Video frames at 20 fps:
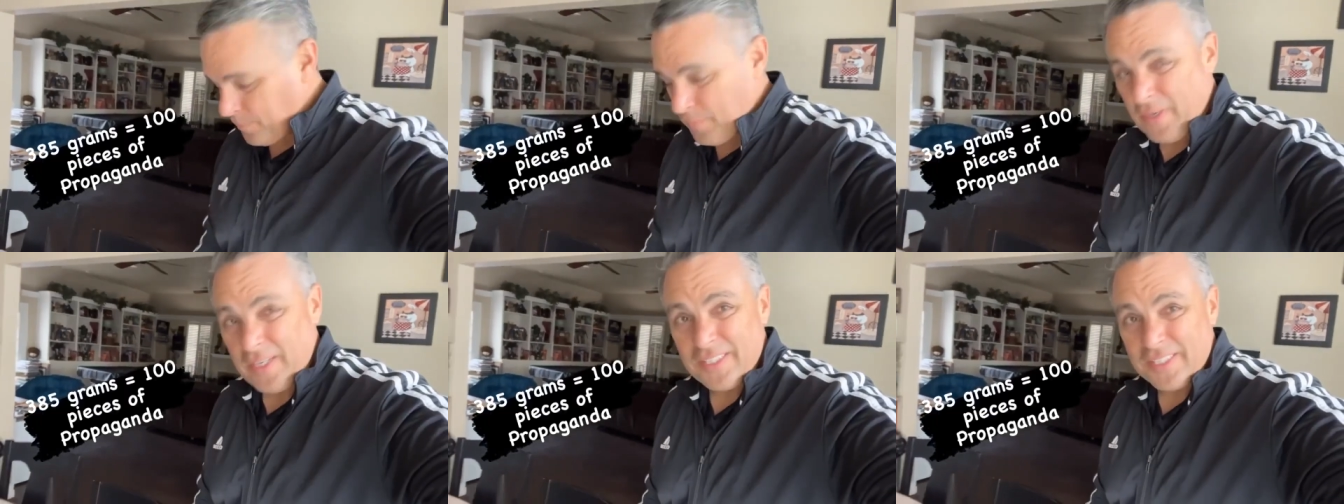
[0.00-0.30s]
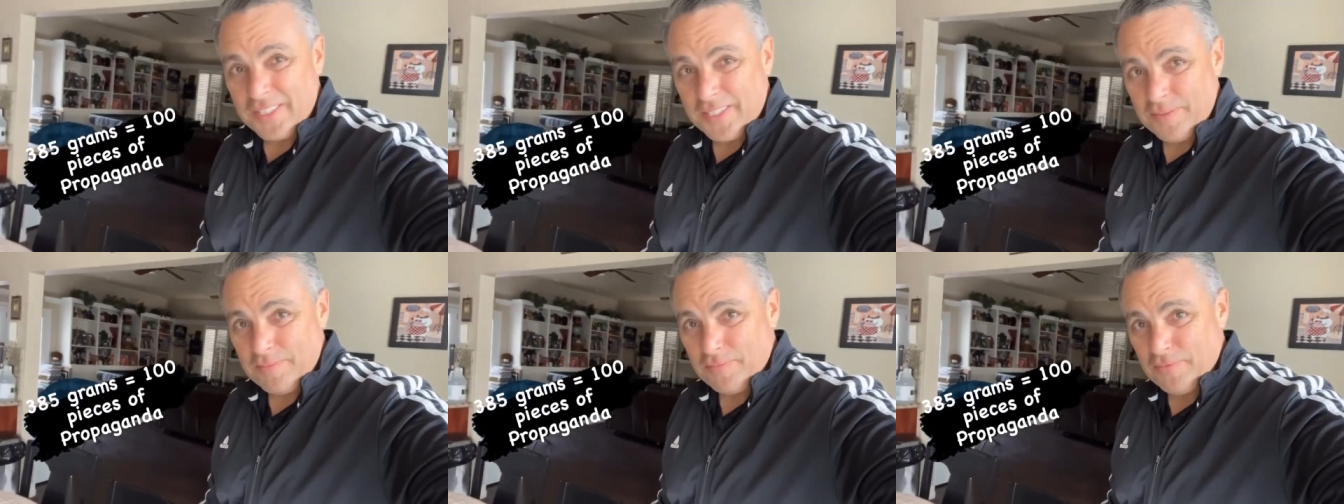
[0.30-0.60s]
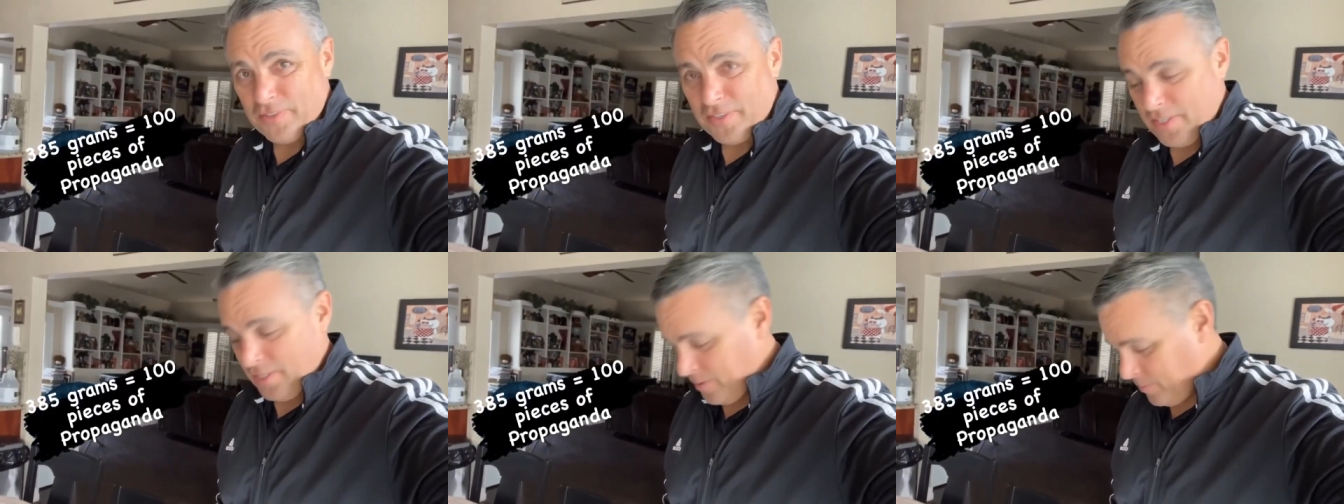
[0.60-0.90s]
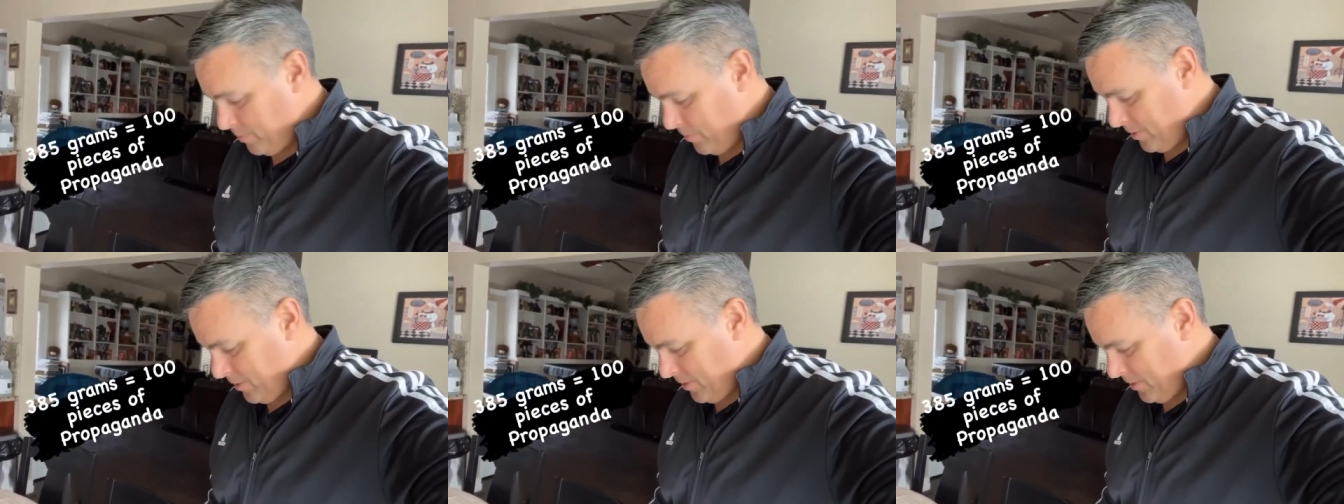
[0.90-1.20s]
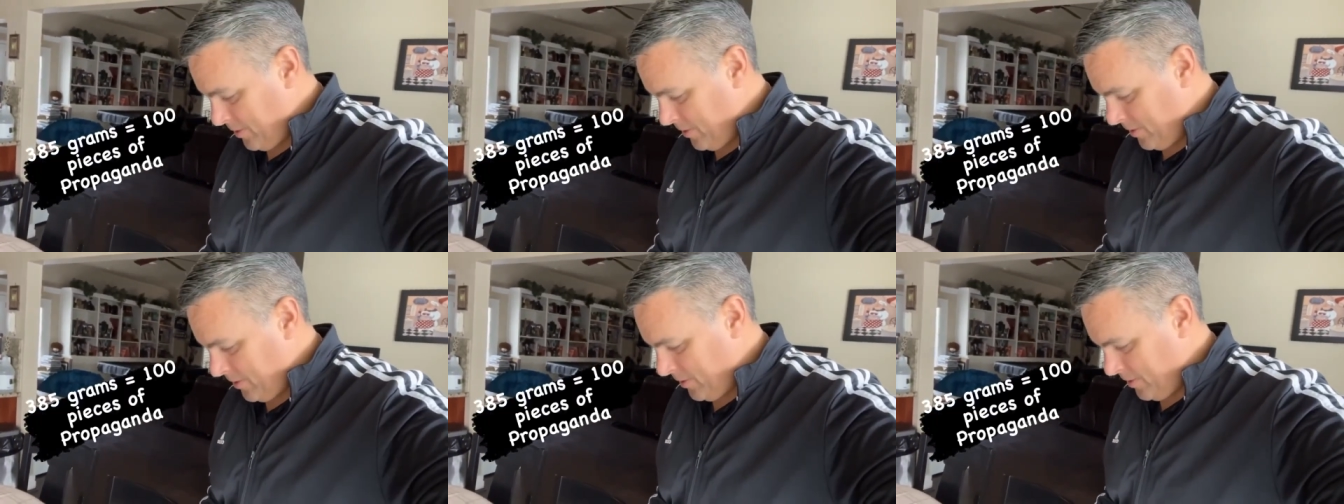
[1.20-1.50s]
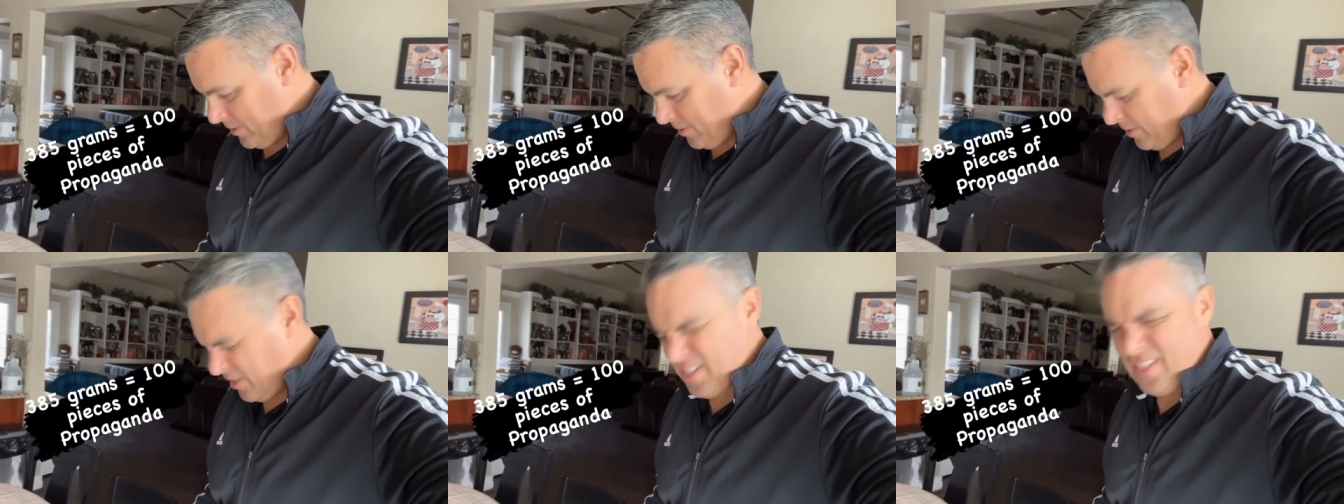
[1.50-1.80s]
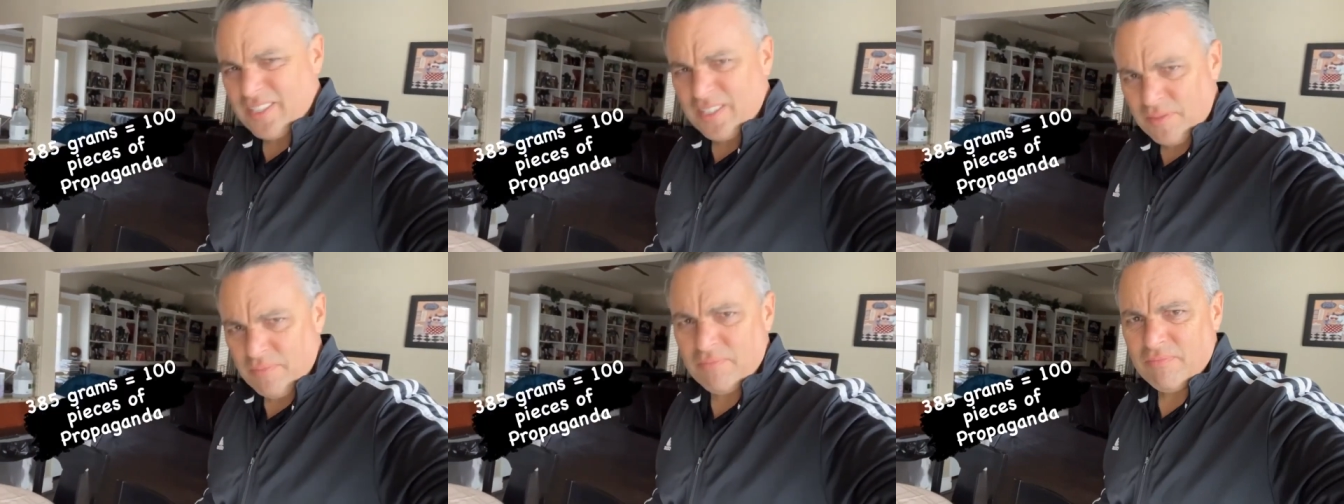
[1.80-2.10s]
Might seem funny, but
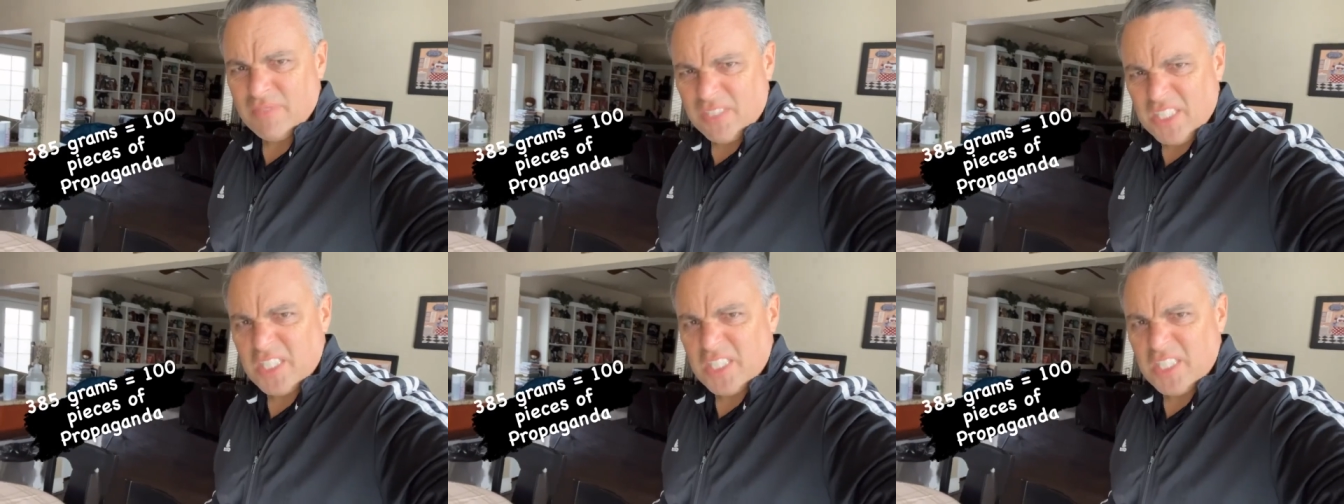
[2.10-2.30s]
it's